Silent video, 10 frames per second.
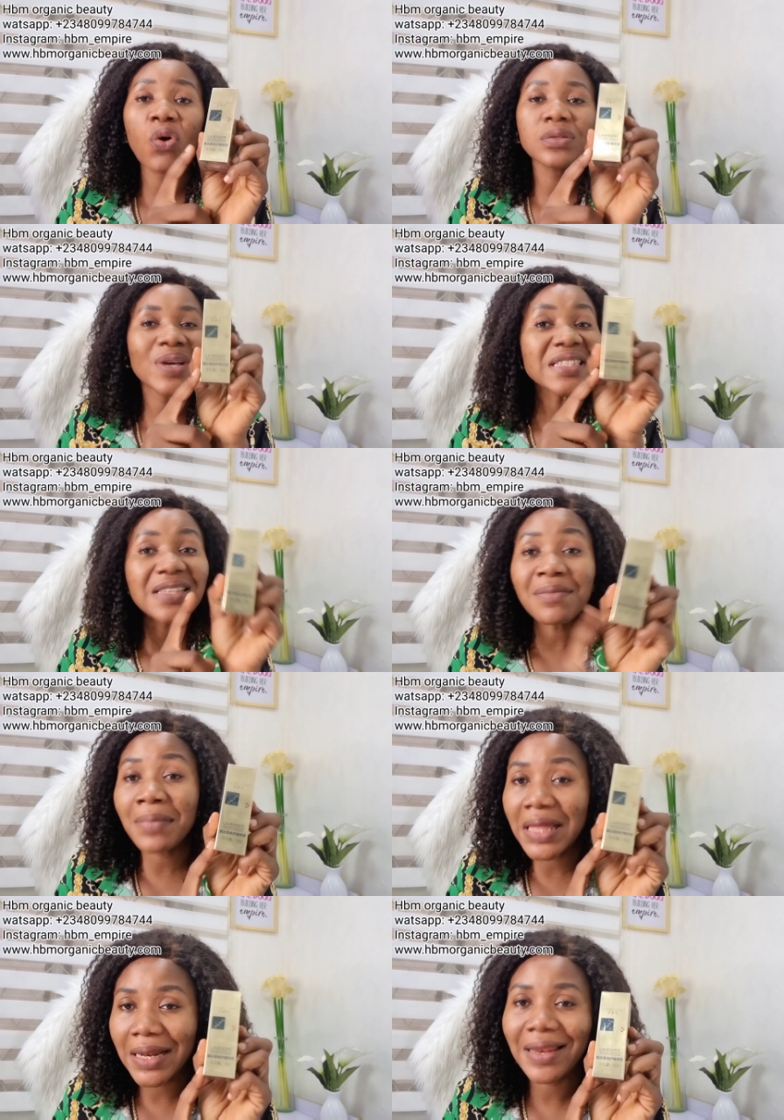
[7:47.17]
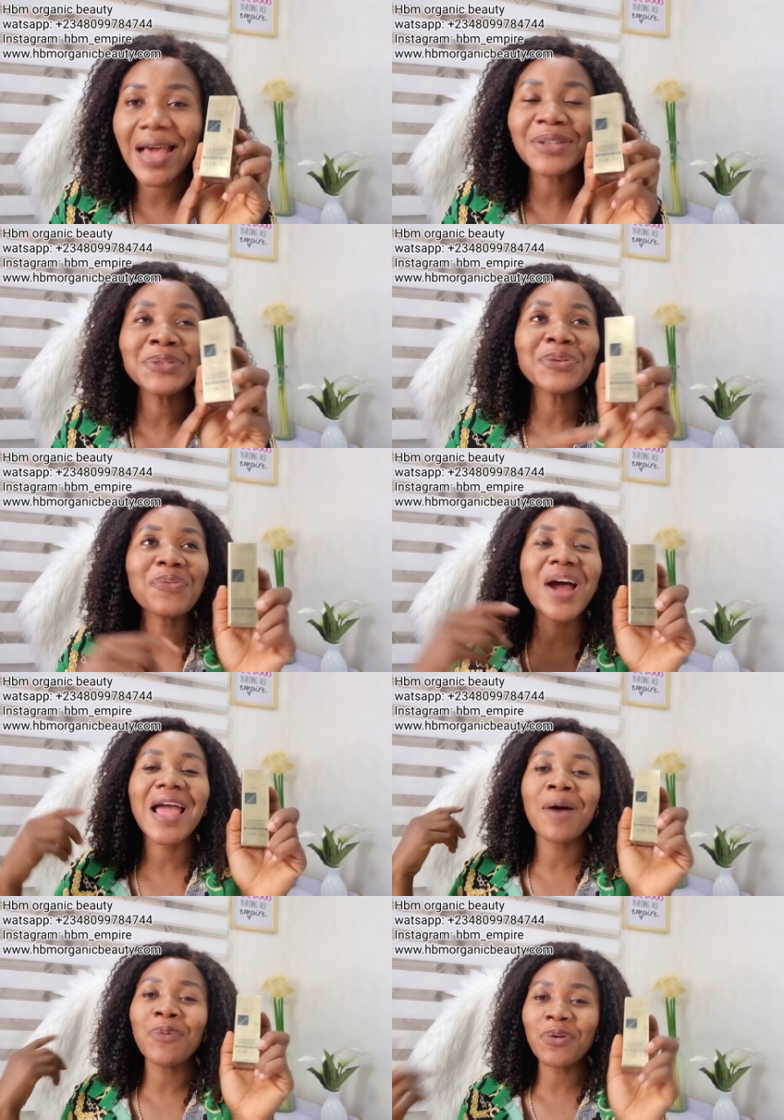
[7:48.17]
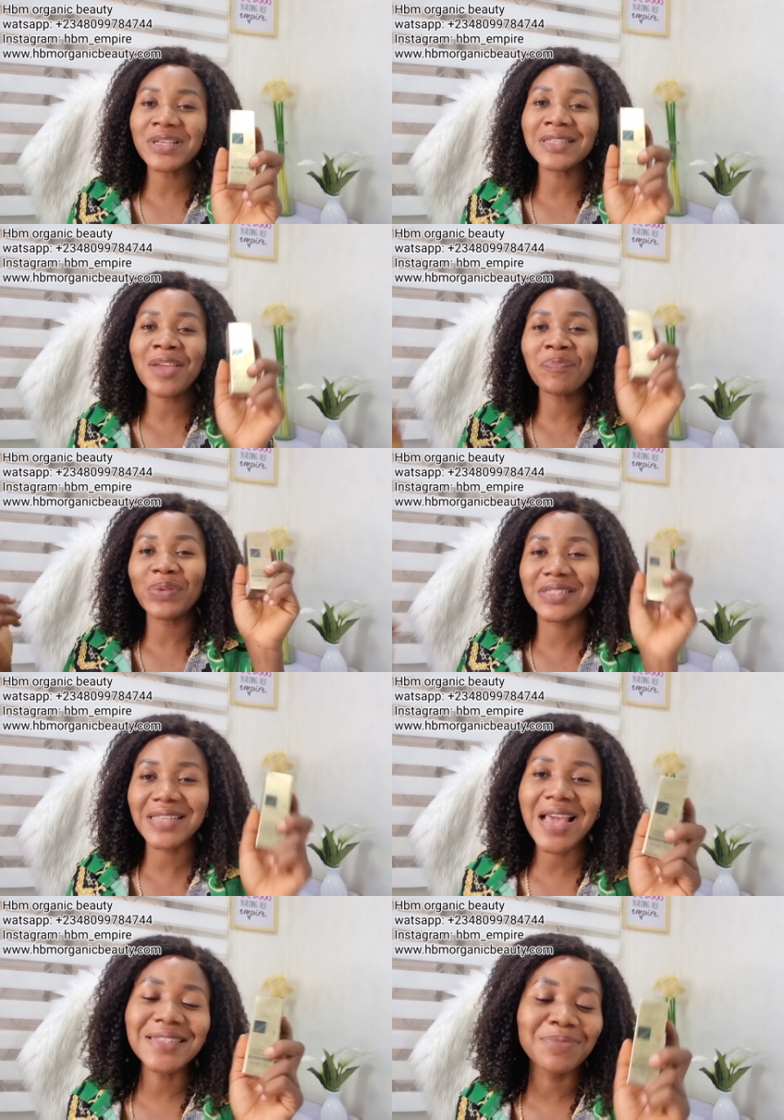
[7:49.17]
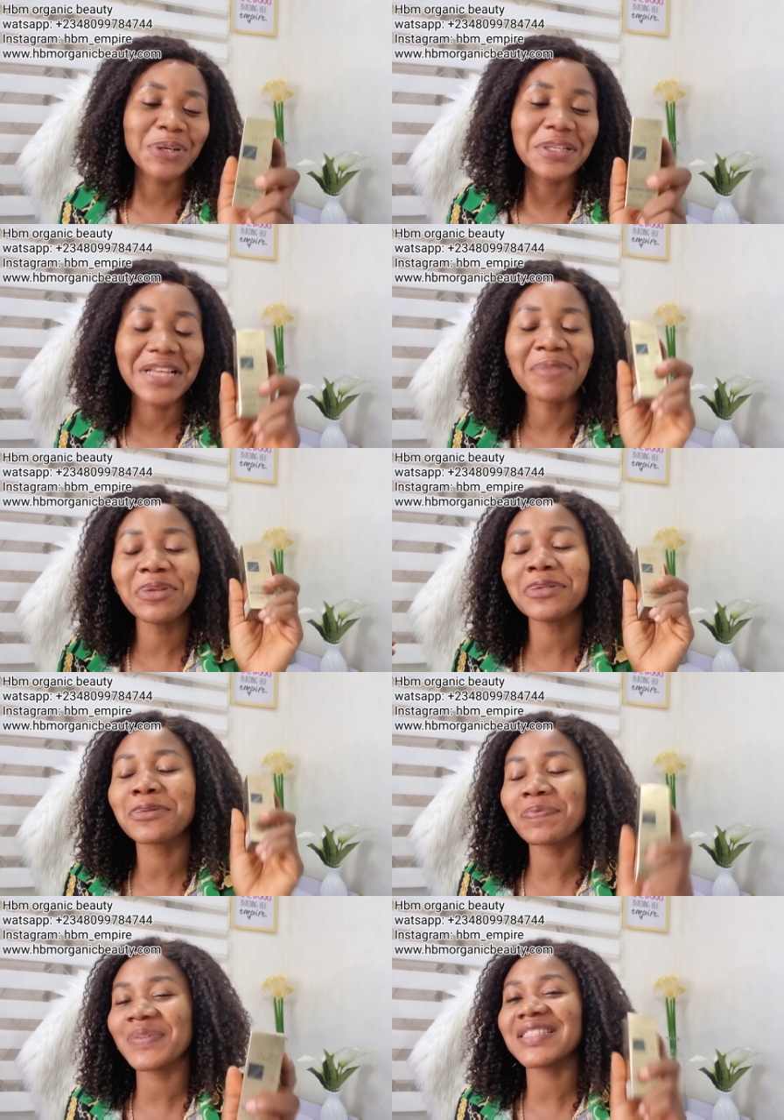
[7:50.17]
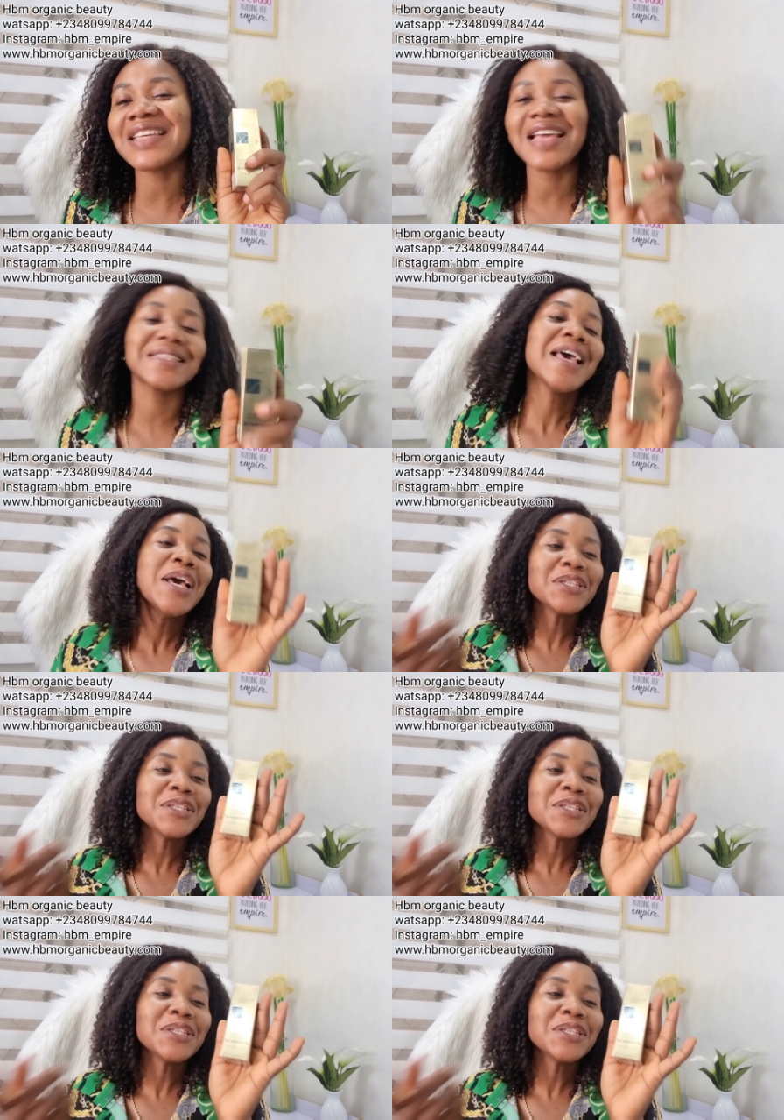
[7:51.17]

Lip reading: or 20 ml. I don't know why I'm always saying percent, because I'm used to percent.